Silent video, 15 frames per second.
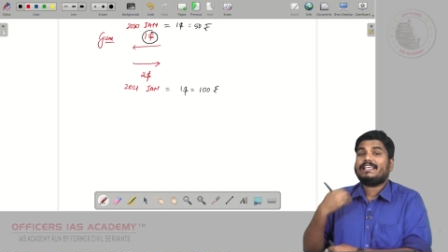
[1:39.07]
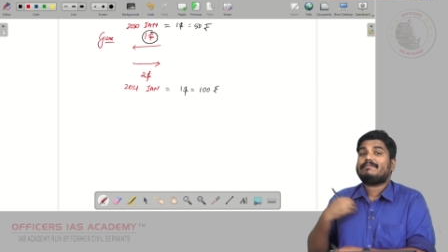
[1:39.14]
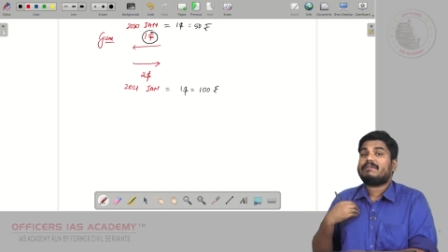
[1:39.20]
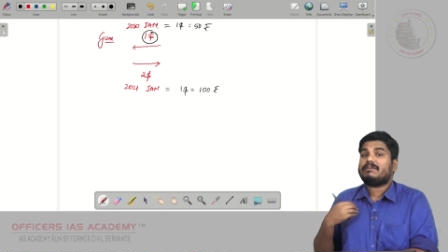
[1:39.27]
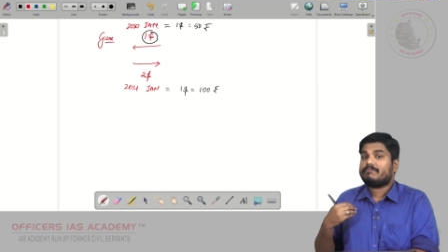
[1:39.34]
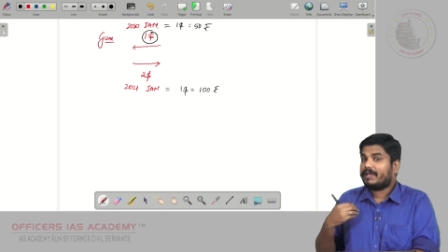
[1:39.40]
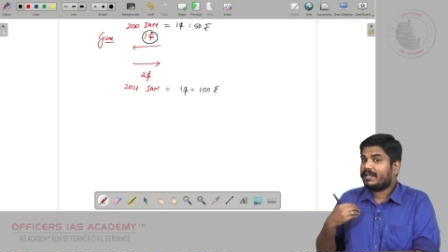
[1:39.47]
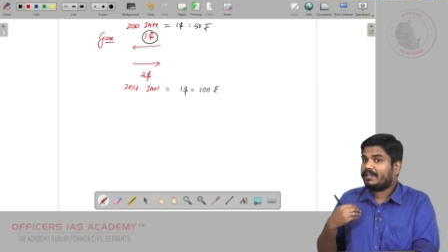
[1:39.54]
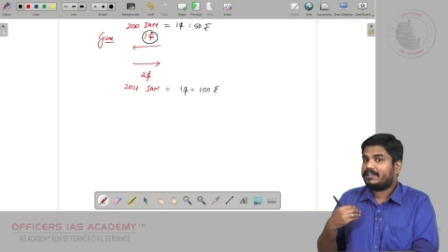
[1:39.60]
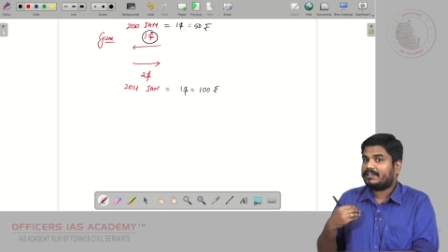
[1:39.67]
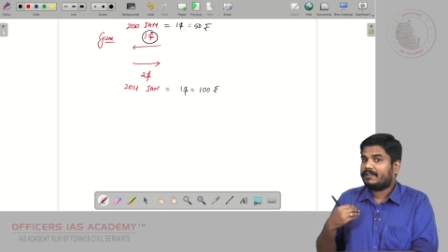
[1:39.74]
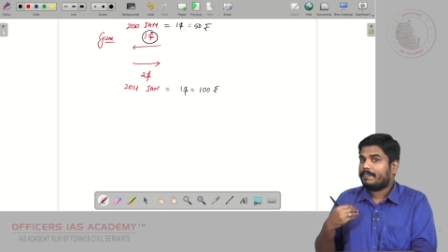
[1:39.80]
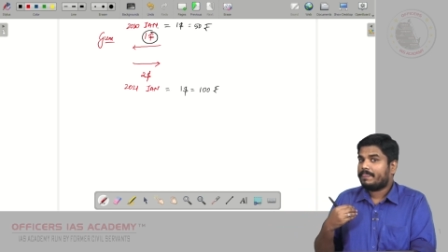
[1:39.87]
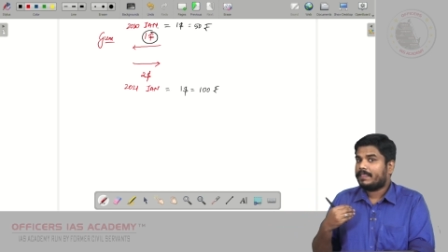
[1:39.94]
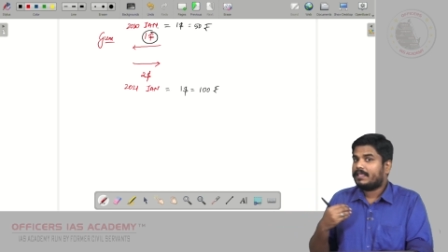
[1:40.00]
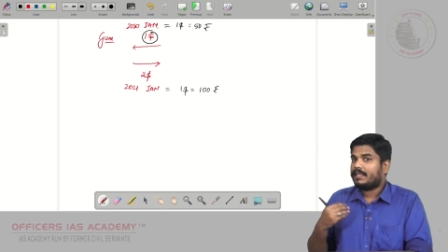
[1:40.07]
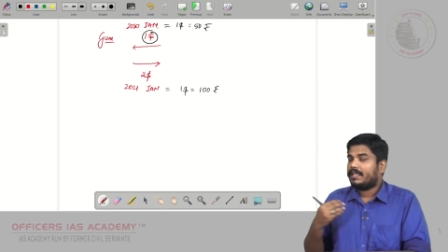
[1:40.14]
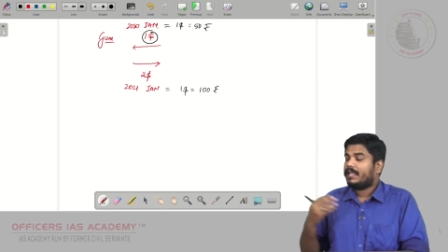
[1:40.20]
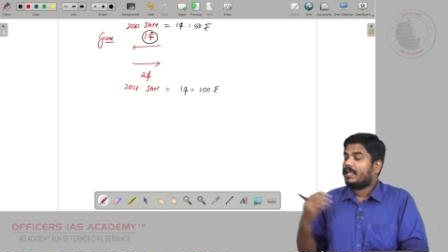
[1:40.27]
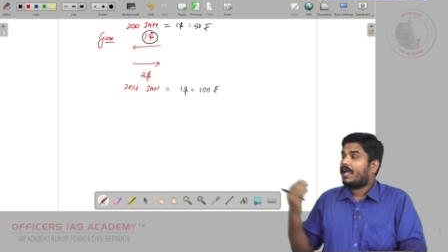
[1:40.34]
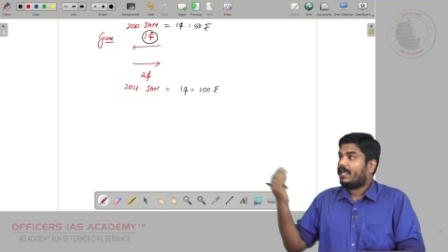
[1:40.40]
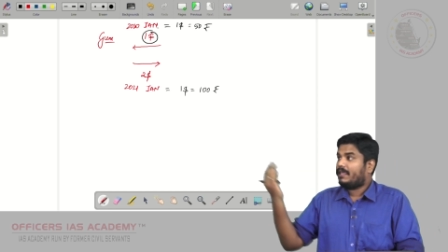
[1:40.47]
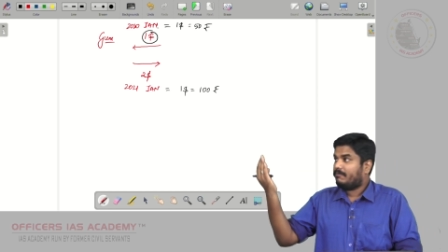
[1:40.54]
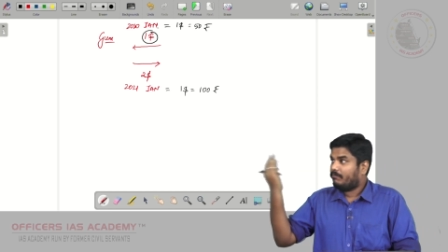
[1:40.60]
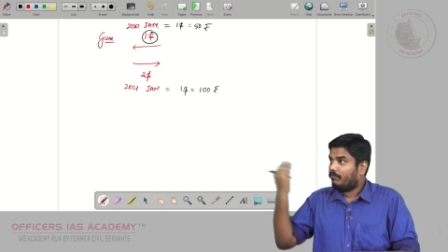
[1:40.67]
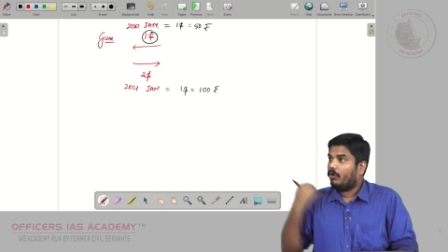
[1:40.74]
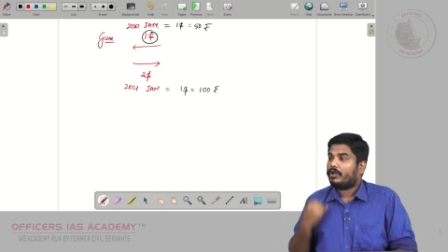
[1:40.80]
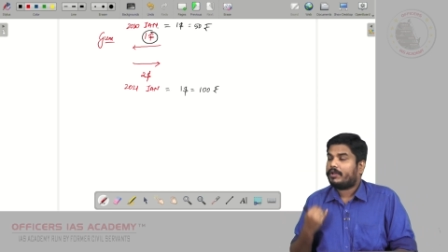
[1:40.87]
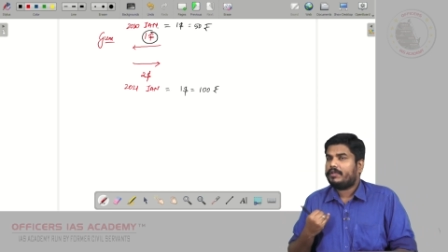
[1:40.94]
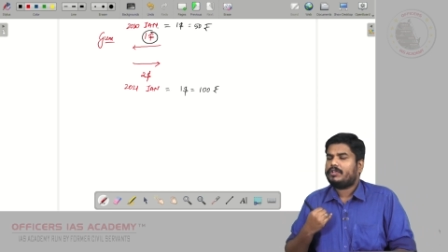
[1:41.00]
in my mind, I am
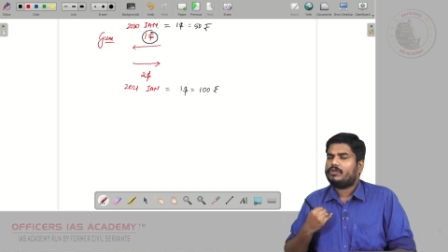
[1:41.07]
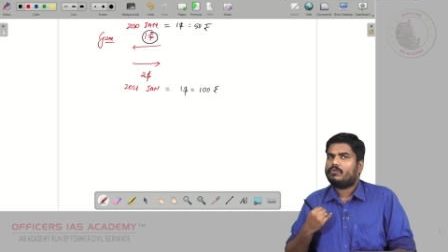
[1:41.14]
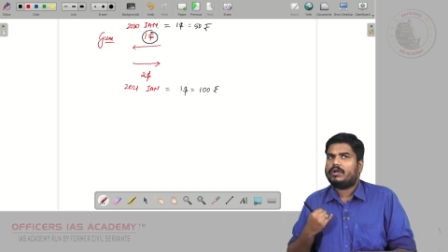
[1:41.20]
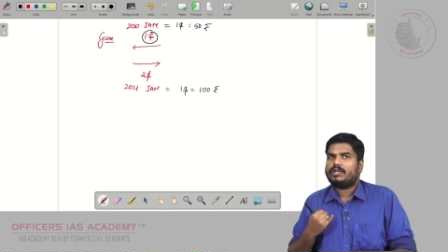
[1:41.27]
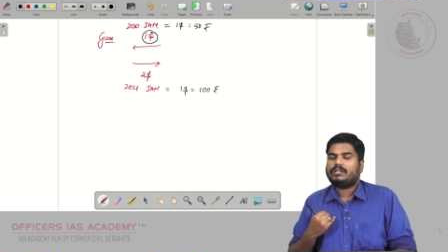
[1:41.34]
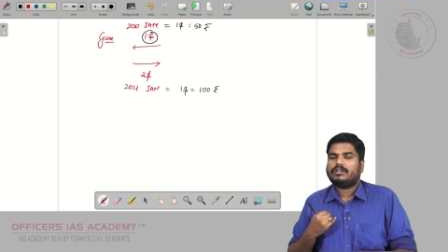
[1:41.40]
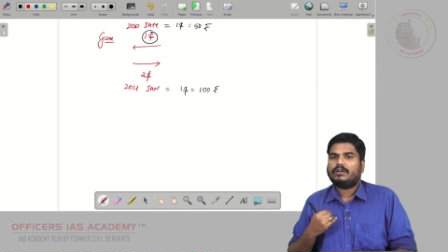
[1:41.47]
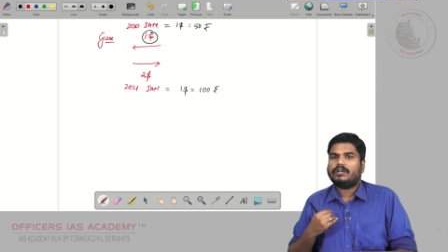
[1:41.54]
borrowing $1,